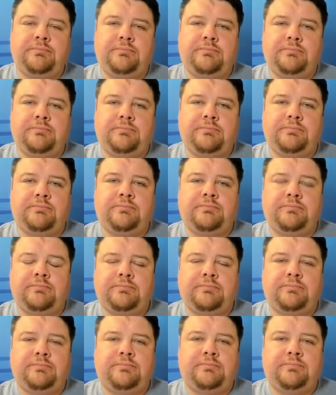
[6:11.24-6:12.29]

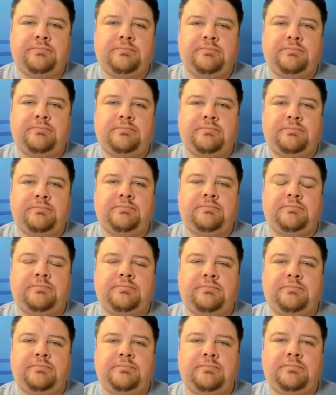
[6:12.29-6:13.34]

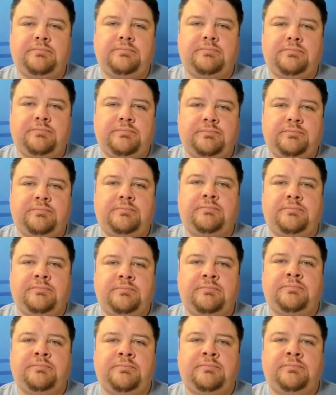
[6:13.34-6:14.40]

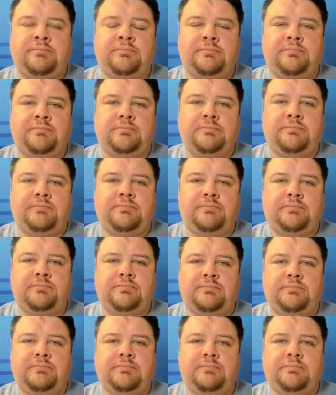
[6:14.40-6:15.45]

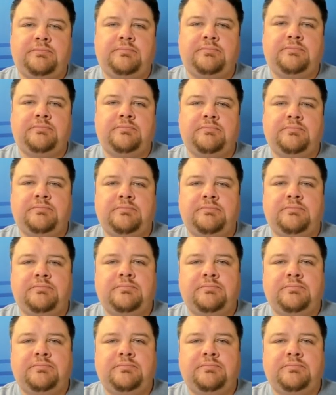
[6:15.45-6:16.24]
This person isn't speaking.